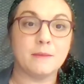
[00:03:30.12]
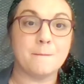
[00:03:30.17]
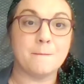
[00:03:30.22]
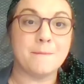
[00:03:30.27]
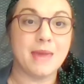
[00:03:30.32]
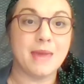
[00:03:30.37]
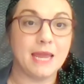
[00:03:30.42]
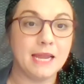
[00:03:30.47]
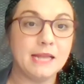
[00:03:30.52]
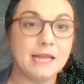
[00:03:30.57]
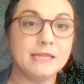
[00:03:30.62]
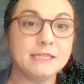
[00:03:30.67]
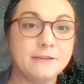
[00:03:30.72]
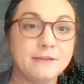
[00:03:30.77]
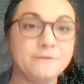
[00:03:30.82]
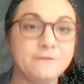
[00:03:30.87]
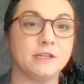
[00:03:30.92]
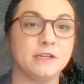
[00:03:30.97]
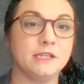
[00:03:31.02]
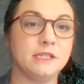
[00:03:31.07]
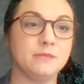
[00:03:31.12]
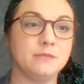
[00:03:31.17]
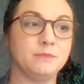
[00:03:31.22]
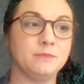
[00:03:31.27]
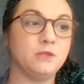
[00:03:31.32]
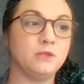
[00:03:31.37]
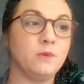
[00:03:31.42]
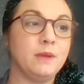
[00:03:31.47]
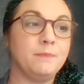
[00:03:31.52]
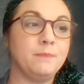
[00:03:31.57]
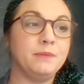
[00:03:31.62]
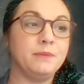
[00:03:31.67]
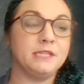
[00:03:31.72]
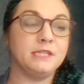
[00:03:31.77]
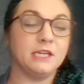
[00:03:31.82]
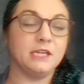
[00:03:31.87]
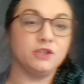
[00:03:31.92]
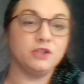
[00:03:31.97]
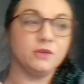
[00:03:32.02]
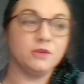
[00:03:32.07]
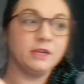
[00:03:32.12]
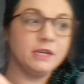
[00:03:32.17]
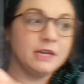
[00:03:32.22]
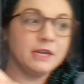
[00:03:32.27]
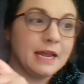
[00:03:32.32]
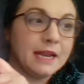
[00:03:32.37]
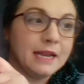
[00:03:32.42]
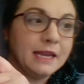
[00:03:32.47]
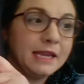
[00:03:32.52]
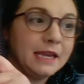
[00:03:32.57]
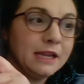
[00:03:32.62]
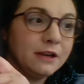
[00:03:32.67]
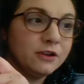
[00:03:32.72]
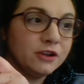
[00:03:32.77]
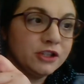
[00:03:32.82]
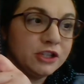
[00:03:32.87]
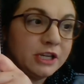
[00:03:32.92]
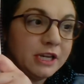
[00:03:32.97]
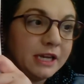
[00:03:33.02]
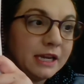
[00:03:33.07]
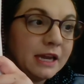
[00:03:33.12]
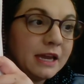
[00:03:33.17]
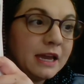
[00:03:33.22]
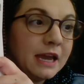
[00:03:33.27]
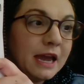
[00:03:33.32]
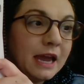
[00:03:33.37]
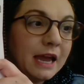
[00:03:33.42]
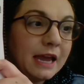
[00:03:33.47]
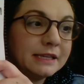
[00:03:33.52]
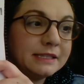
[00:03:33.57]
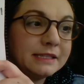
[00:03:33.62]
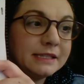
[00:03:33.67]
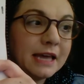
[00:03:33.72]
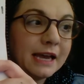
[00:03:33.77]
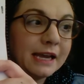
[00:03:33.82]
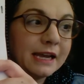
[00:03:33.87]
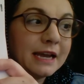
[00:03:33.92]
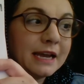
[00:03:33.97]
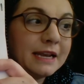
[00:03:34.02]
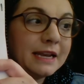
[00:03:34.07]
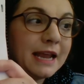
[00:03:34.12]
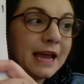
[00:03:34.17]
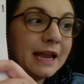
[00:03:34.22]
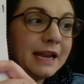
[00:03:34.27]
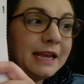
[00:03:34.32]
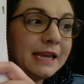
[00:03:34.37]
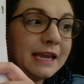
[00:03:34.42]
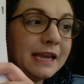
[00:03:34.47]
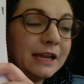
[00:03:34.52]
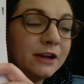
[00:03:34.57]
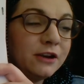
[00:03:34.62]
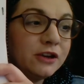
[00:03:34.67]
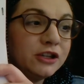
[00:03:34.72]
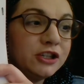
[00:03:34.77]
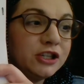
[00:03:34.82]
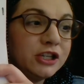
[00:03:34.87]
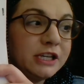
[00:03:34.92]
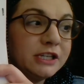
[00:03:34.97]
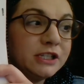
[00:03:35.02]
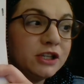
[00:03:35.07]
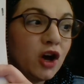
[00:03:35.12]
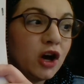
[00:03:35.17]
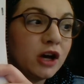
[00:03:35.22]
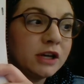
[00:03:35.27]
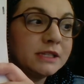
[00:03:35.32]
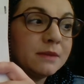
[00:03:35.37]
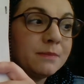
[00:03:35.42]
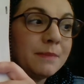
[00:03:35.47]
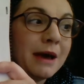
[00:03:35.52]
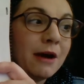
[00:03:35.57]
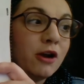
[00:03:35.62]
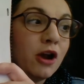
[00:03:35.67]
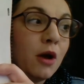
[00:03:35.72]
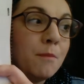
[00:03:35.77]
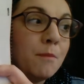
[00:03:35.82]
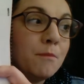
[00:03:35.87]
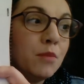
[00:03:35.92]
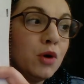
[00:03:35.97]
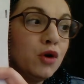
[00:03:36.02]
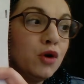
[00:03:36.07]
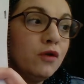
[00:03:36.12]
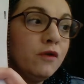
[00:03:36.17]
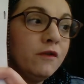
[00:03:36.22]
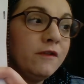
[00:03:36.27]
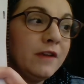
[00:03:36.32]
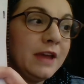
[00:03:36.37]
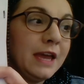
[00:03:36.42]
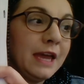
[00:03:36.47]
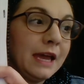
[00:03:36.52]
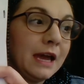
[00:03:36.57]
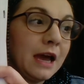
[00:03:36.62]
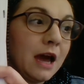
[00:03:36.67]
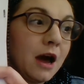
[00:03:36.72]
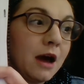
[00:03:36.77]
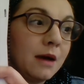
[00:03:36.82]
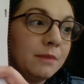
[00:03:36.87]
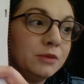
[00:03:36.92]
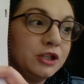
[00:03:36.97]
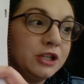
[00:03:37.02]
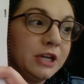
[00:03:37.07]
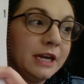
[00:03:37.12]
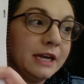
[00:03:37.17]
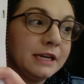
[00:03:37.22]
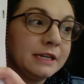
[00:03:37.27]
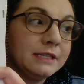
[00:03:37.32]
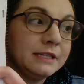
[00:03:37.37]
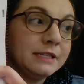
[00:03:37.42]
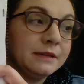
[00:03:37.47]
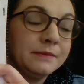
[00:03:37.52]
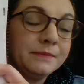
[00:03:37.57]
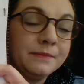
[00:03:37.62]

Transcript: main difference between potential and kinetic energy is that kinetic energy talks about a moving object.